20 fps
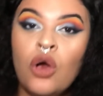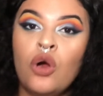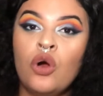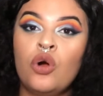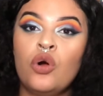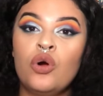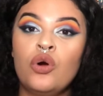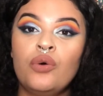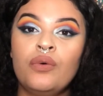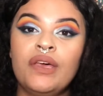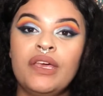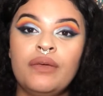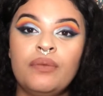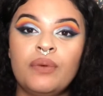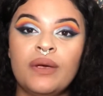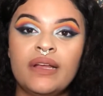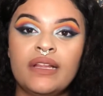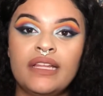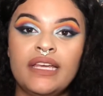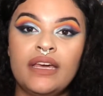Who we
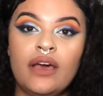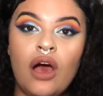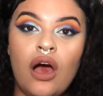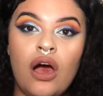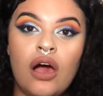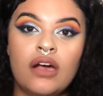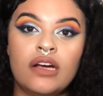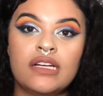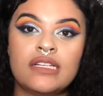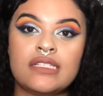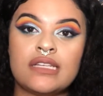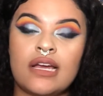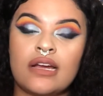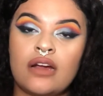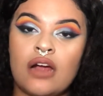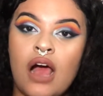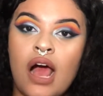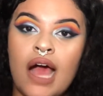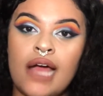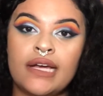really are is our
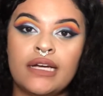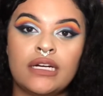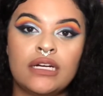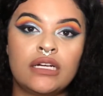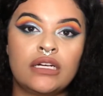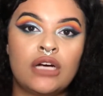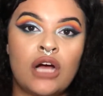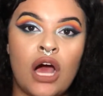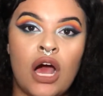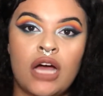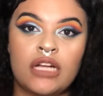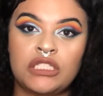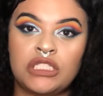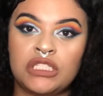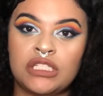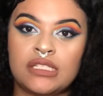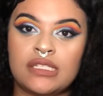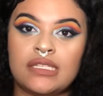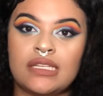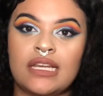higher
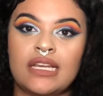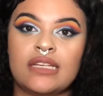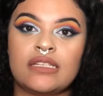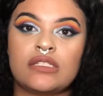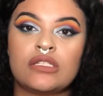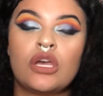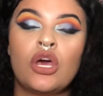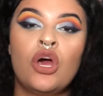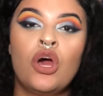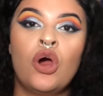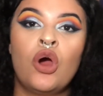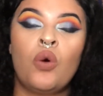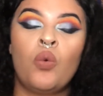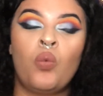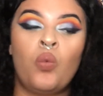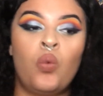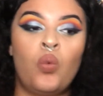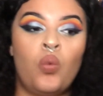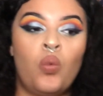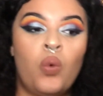consciousness.
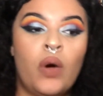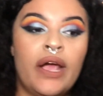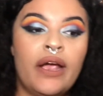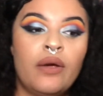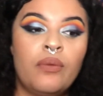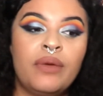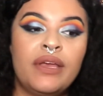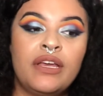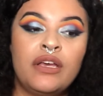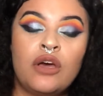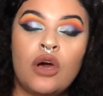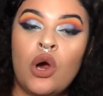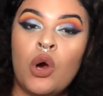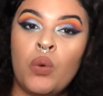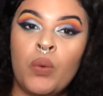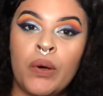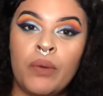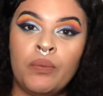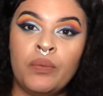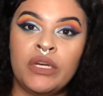Where we
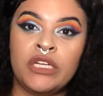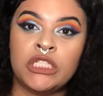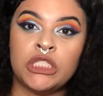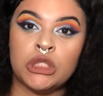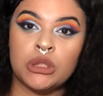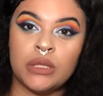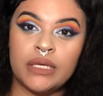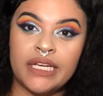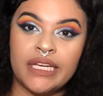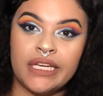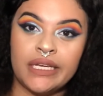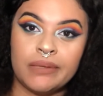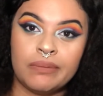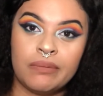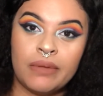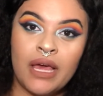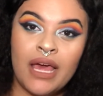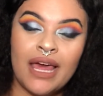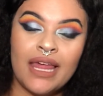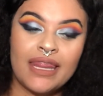go when we
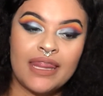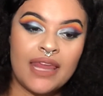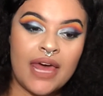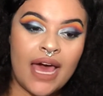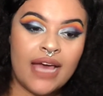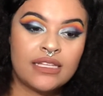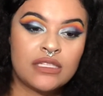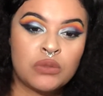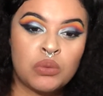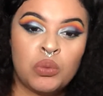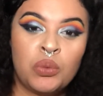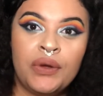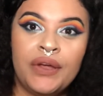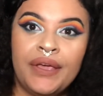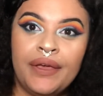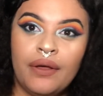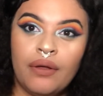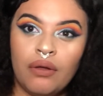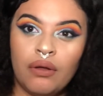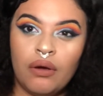dream, that's
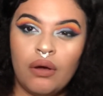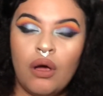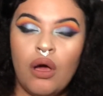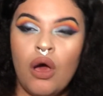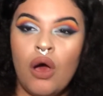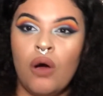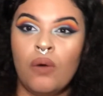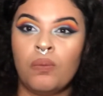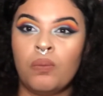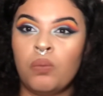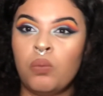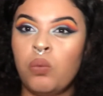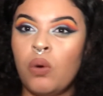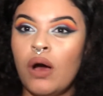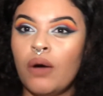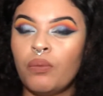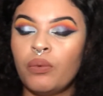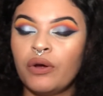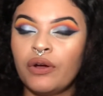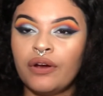real.
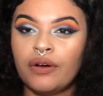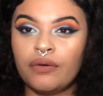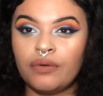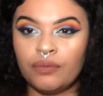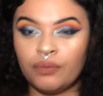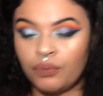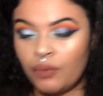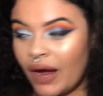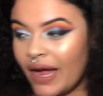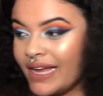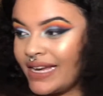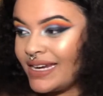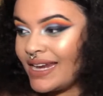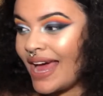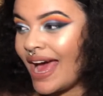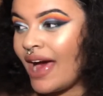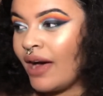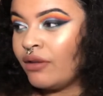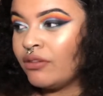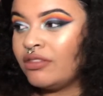What we're right
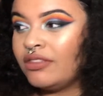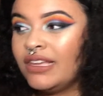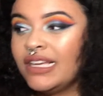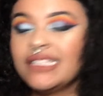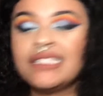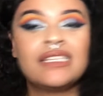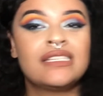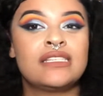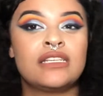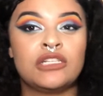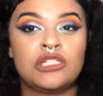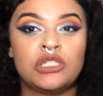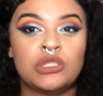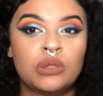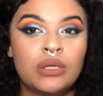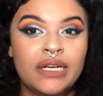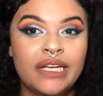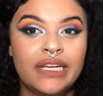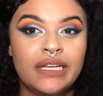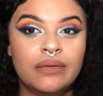now, this is a
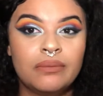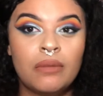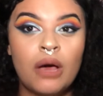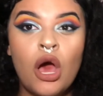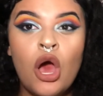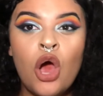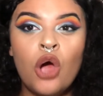dream.